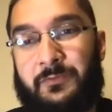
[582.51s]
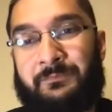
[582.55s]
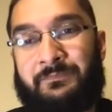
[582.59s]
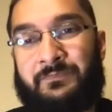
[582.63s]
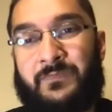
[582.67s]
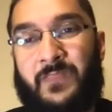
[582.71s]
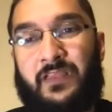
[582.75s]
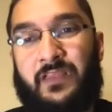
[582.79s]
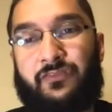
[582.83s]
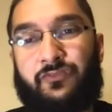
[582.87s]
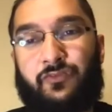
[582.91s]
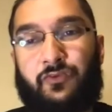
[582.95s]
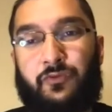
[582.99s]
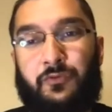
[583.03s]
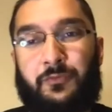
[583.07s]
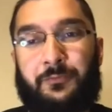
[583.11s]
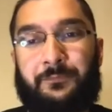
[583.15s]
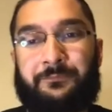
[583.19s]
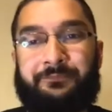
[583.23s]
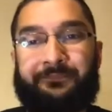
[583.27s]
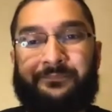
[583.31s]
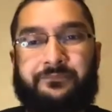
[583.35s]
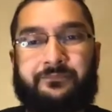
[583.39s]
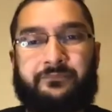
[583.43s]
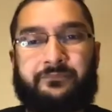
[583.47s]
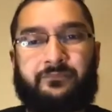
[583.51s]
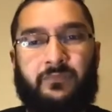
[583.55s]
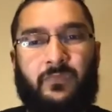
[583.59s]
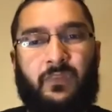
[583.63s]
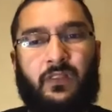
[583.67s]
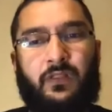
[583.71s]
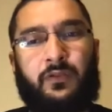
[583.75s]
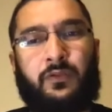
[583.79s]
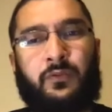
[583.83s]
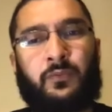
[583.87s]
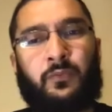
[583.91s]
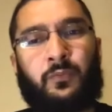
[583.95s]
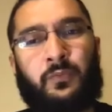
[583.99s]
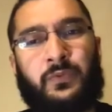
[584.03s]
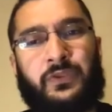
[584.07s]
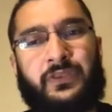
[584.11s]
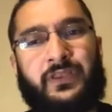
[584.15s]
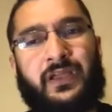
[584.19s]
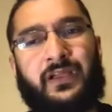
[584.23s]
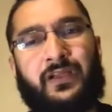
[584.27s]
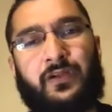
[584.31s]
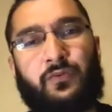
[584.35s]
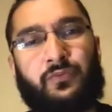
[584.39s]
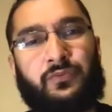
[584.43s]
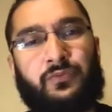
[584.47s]
And so we
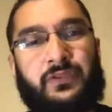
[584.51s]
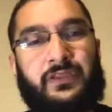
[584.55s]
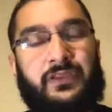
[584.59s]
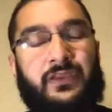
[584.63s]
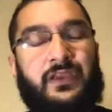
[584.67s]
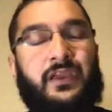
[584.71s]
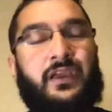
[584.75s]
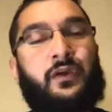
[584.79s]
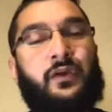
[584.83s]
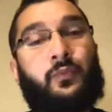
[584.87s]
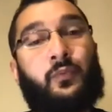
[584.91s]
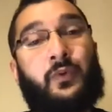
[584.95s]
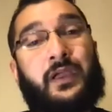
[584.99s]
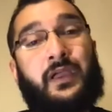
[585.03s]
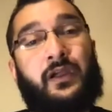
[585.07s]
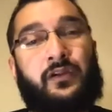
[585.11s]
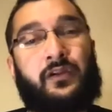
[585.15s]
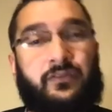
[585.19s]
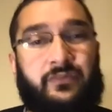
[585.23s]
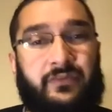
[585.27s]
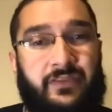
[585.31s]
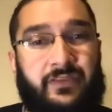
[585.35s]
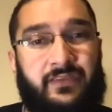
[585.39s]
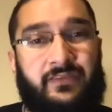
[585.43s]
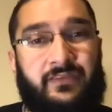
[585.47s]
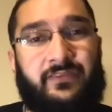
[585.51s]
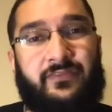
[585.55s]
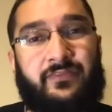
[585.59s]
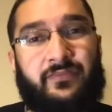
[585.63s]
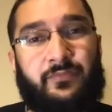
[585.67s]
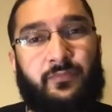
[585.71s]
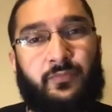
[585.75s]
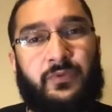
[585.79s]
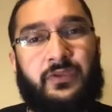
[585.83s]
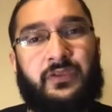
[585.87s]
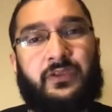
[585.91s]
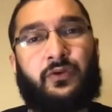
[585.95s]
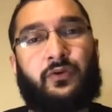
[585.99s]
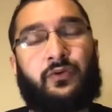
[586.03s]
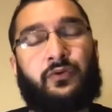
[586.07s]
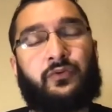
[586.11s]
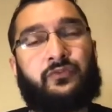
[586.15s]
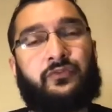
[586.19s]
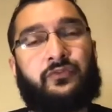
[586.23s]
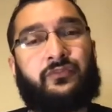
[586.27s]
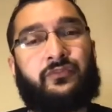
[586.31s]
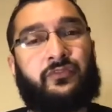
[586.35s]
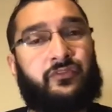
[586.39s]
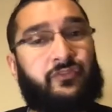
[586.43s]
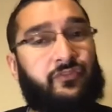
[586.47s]
not only weigh our deeds, we are
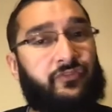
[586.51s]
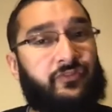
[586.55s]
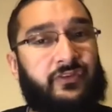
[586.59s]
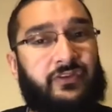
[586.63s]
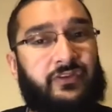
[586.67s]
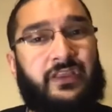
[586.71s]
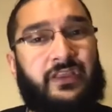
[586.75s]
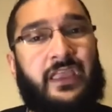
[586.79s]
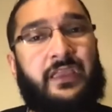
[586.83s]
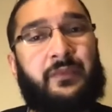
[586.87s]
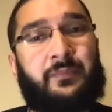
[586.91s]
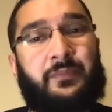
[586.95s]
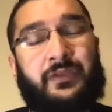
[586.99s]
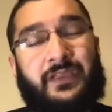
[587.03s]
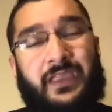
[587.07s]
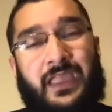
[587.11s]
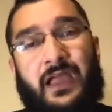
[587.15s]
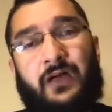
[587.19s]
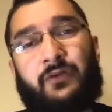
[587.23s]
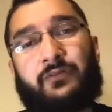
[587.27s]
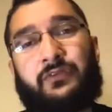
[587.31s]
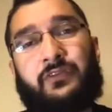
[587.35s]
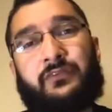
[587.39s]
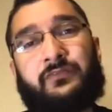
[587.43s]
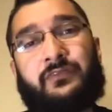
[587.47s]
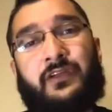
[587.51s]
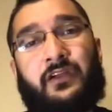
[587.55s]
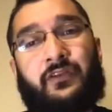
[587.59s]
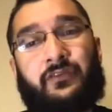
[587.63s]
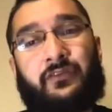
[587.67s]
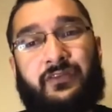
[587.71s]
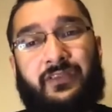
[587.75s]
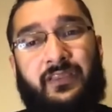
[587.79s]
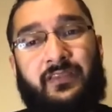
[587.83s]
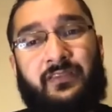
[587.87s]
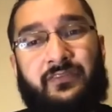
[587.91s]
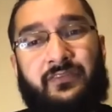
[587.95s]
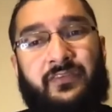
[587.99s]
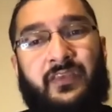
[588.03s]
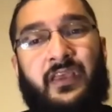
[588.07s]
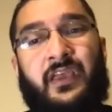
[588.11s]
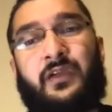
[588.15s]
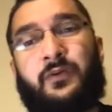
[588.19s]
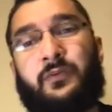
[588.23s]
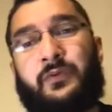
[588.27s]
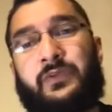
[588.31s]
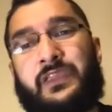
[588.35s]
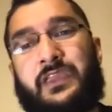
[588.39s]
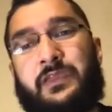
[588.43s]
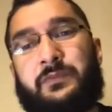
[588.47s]
just keep account of our deeds,
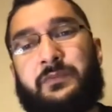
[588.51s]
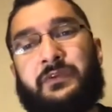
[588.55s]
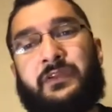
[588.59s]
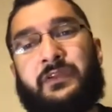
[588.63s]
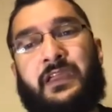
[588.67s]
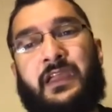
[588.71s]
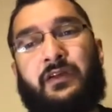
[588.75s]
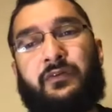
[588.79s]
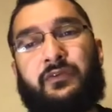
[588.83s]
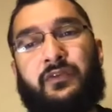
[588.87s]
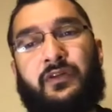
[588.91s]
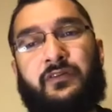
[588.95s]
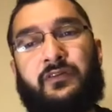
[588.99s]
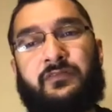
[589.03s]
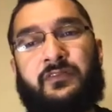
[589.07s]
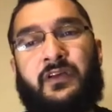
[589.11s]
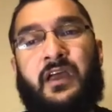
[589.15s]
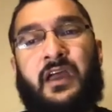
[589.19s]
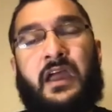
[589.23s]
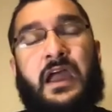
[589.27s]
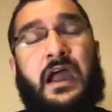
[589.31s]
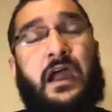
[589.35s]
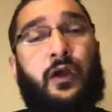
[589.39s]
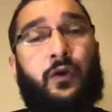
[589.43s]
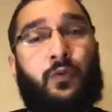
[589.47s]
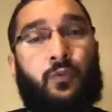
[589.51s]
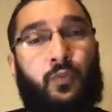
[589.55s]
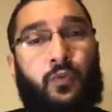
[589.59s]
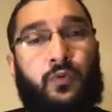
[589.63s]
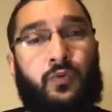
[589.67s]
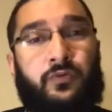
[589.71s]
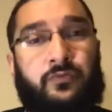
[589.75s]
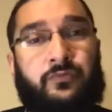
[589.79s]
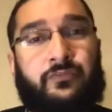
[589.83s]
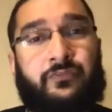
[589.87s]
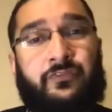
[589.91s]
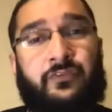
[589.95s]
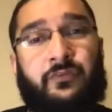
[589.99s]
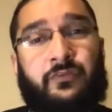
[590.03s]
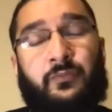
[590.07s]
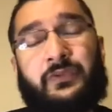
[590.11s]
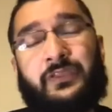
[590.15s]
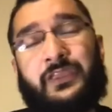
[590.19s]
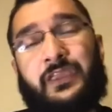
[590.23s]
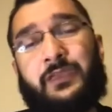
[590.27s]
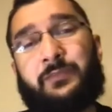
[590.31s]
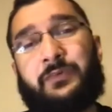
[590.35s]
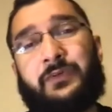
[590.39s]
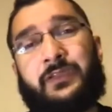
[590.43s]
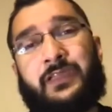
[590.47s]
we keep account of our words, we
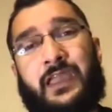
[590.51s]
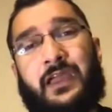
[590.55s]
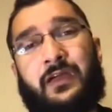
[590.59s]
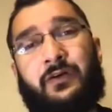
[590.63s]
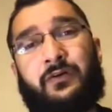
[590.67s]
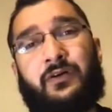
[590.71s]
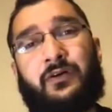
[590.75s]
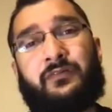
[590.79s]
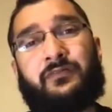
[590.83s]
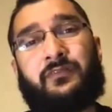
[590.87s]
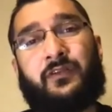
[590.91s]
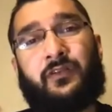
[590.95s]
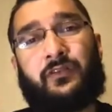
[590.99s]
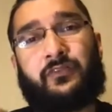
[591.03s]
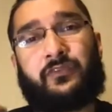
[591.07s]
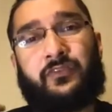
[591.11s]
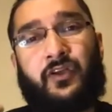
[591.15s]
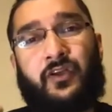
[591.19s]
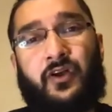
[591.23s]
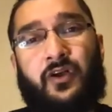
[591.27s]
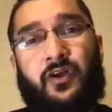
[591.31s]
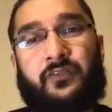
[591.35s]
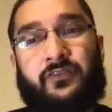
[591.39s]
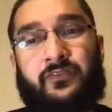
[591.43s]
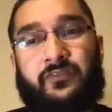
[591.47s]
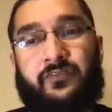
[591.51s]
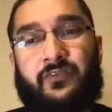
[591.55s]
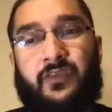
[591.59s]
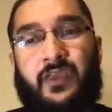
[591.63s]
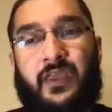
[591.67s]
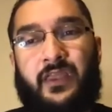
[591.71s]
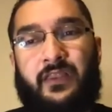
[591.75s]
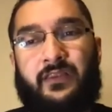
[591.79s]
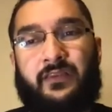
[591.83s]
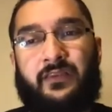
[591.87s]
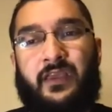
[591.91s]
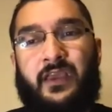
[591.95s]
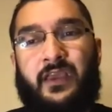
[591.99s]
keep account of our thoughts, and